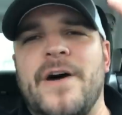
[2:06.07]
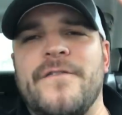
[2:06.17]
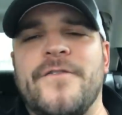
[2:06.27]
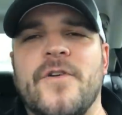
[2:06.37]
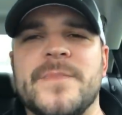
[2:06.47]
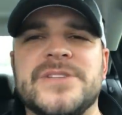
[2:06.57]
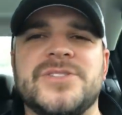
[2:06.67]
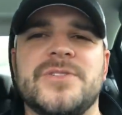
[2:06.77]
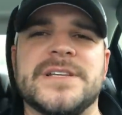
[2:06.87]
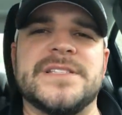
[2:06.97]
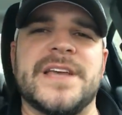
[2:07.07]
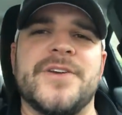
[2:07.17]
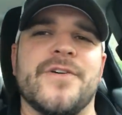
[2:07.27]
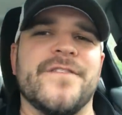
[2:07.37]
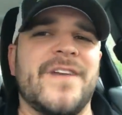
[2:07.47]
bell for me so you can stay
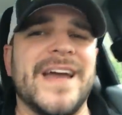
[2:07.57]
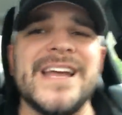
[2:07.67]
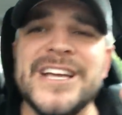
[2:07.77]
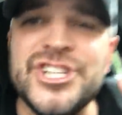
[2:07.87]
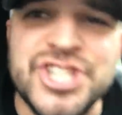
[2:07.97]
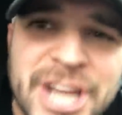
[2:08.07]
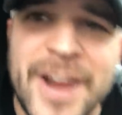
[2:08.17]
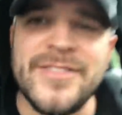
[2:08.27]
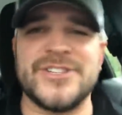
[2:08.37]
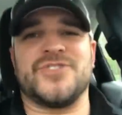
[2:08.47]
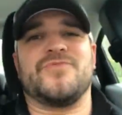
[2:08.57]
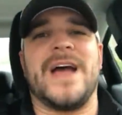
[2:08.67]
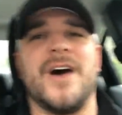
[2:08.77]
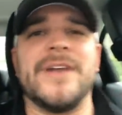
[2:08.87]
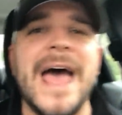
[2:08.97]
notified. Share this
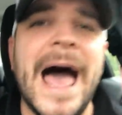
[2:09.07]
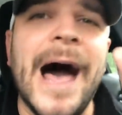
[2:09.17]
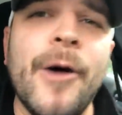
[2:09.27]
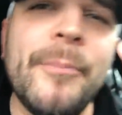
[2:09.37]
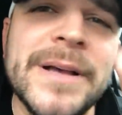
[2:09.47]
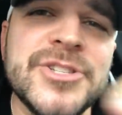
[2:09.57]
around. Help